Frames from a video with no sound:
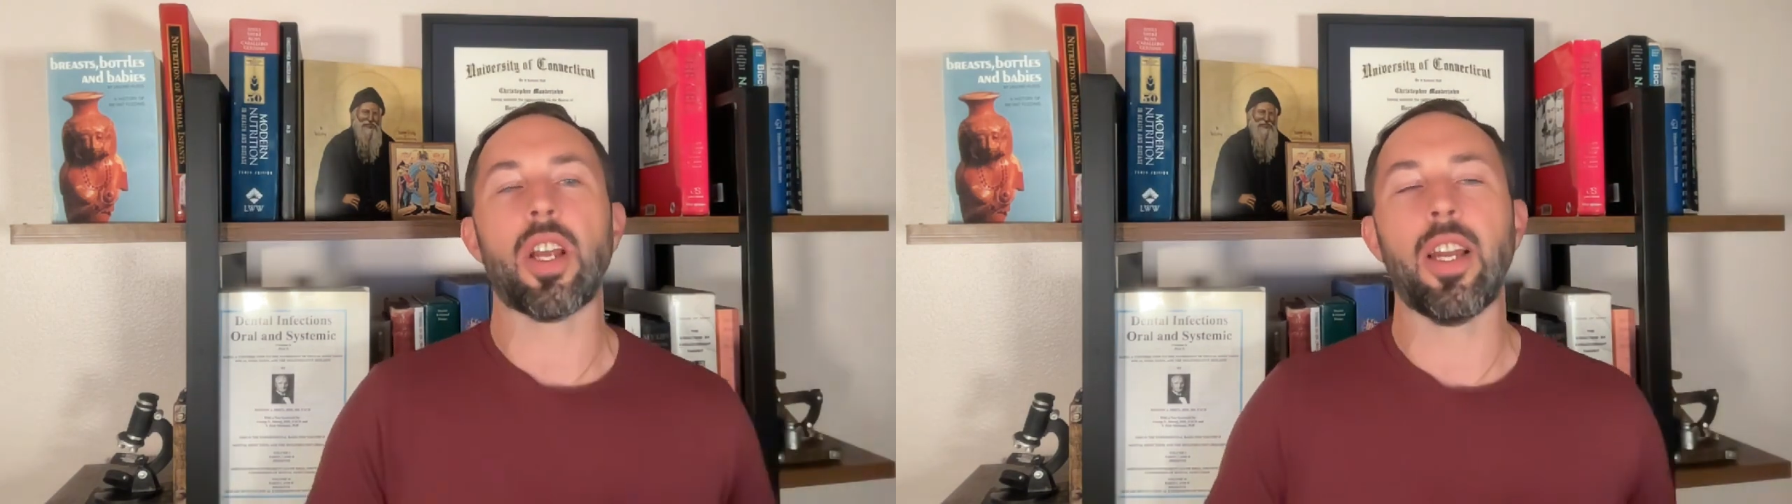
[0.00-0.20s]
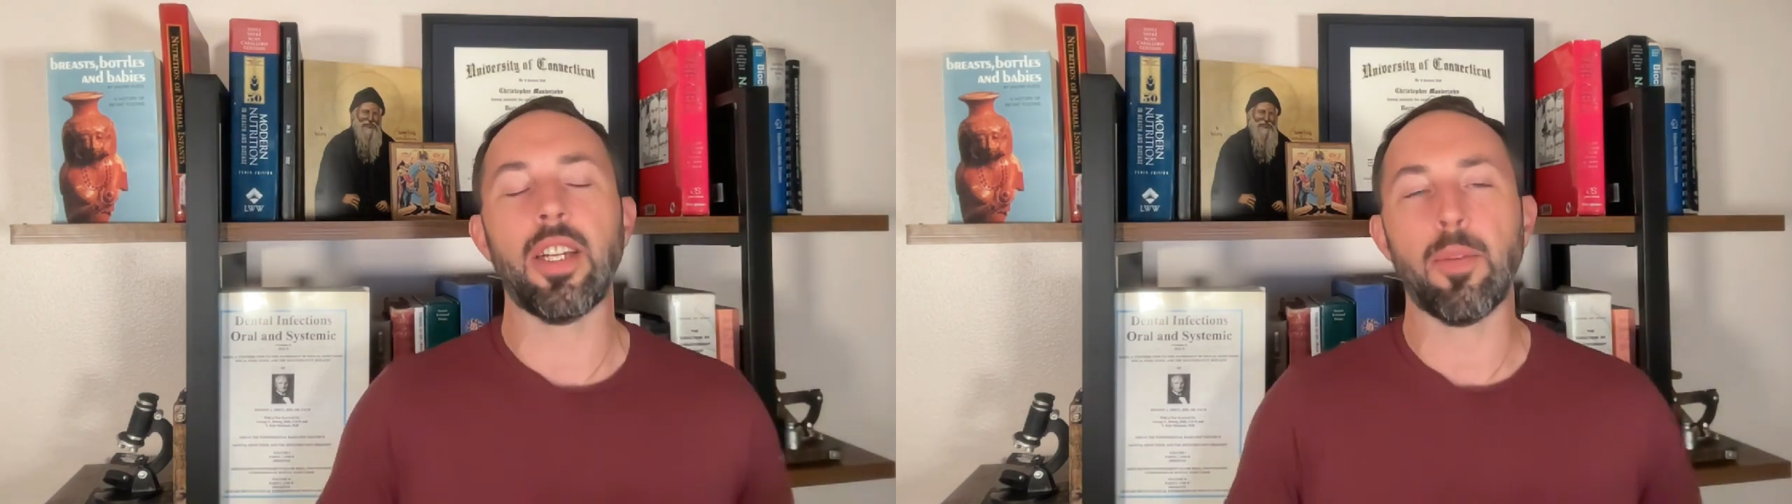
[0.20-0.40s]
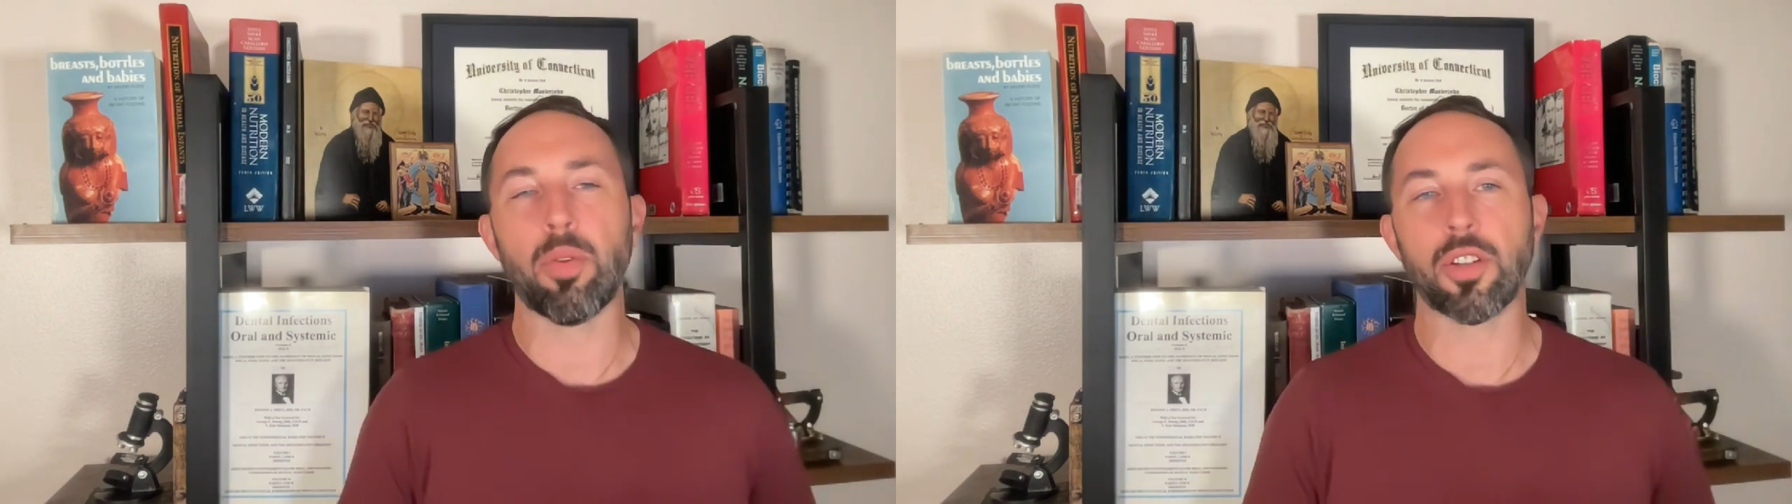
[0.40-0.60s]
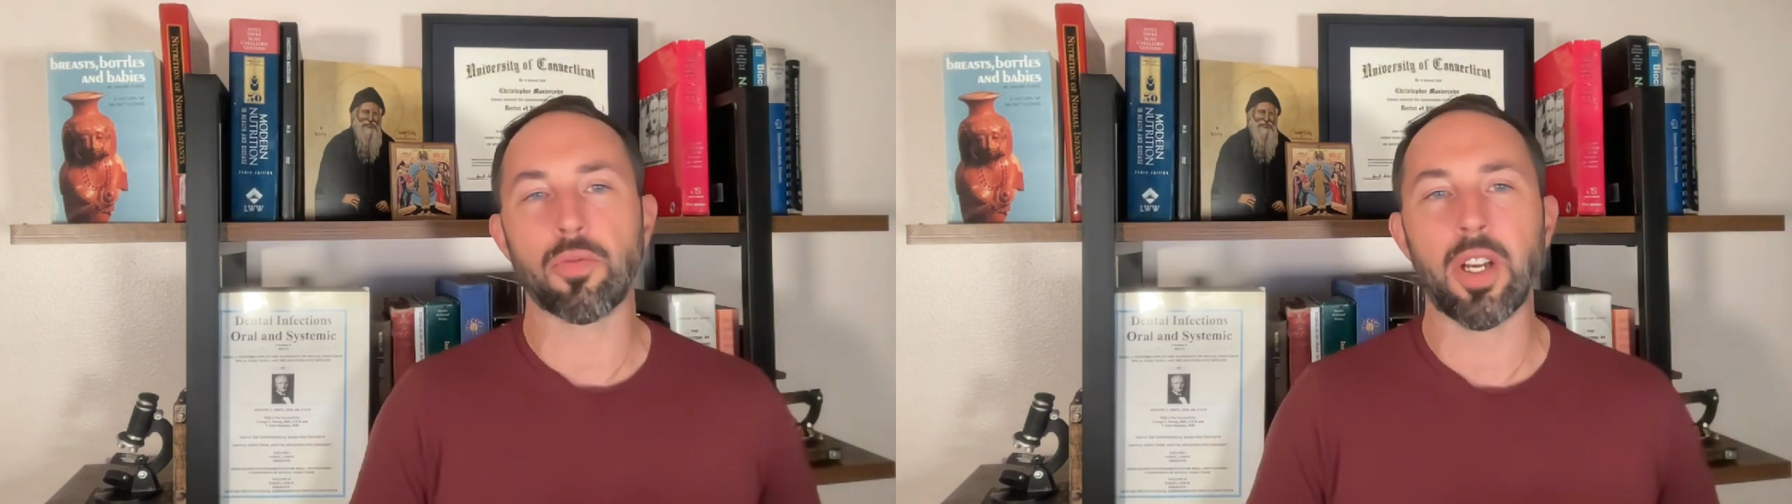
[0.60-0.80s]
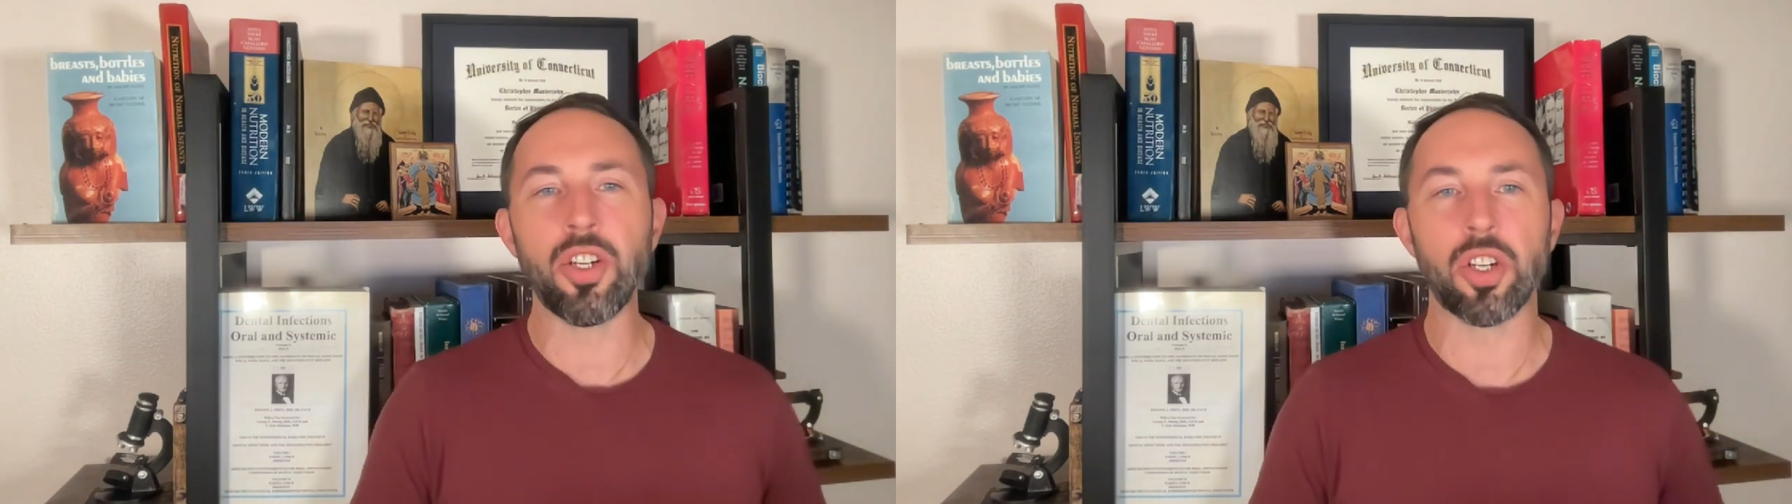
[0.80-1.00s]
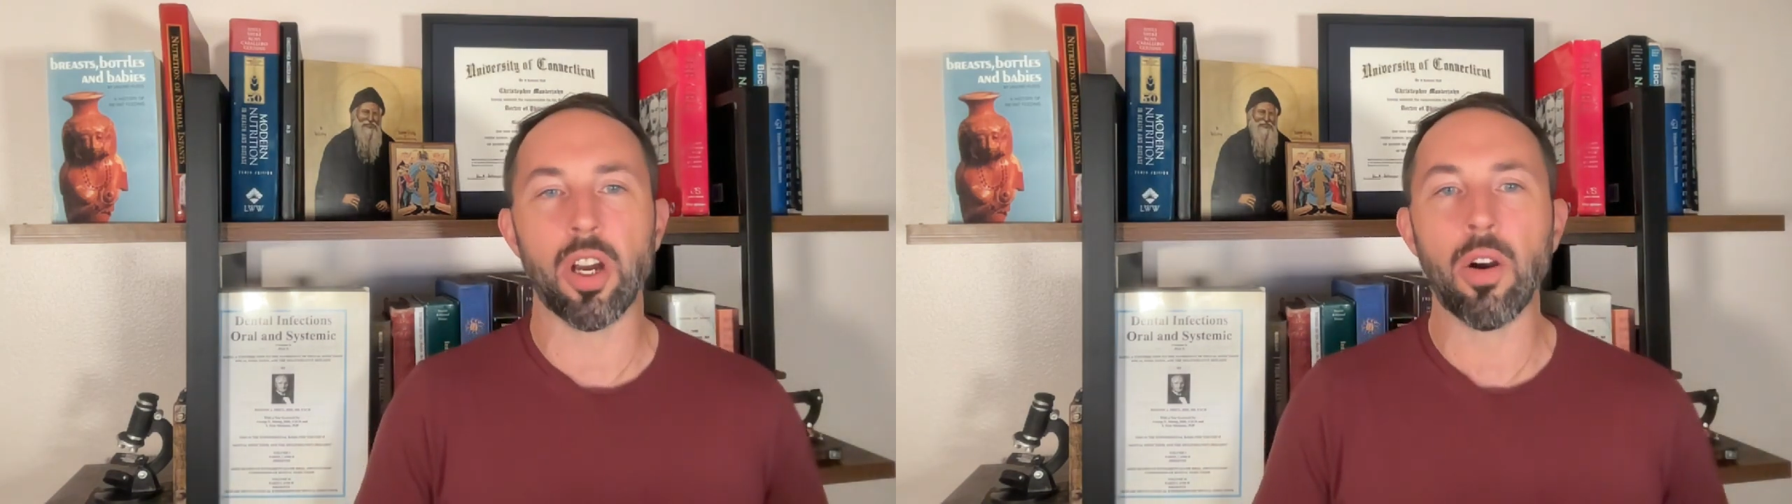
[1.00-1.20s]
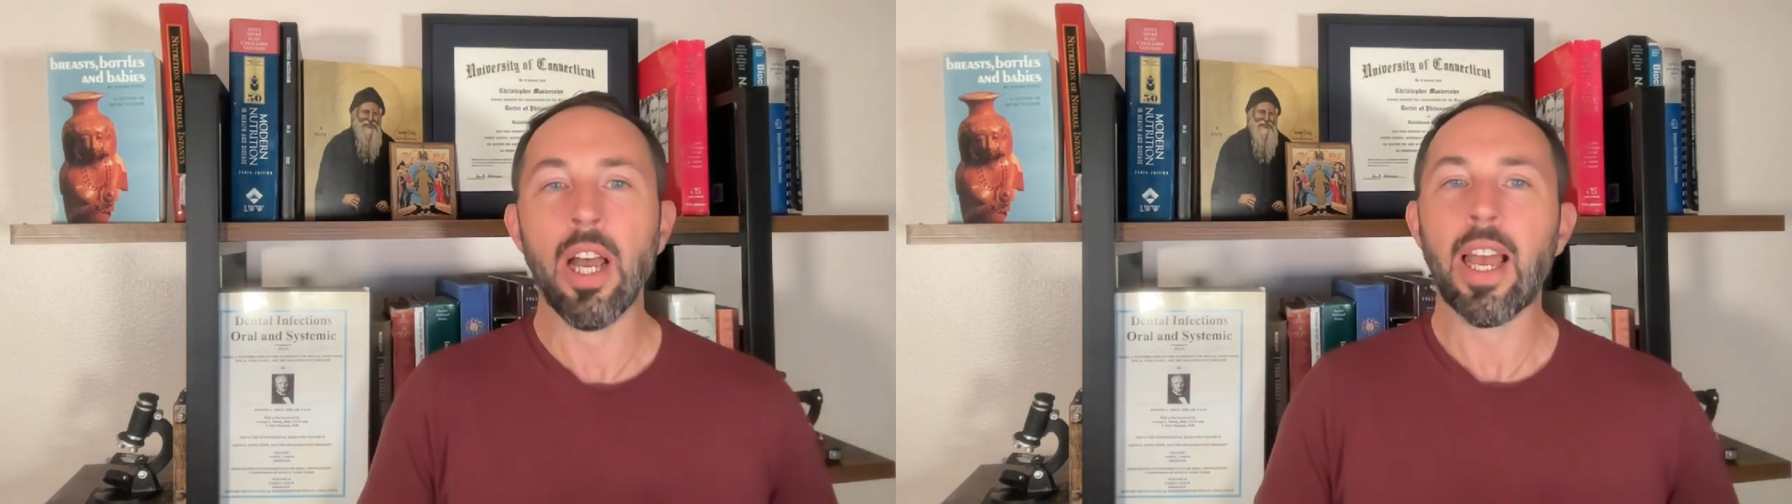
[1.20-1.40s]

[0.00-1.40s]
to NAD plus ratio,